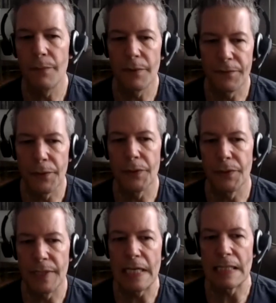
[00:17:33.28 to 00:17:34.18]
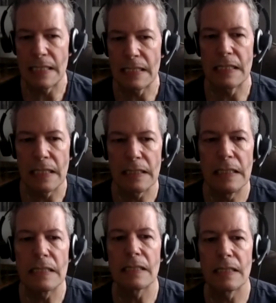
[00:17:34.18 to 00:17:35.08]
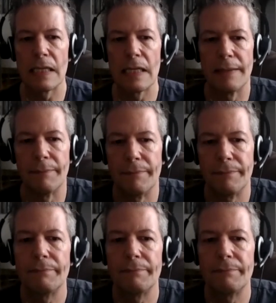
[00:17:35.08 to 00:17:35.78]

refer to it as a sickness. Um,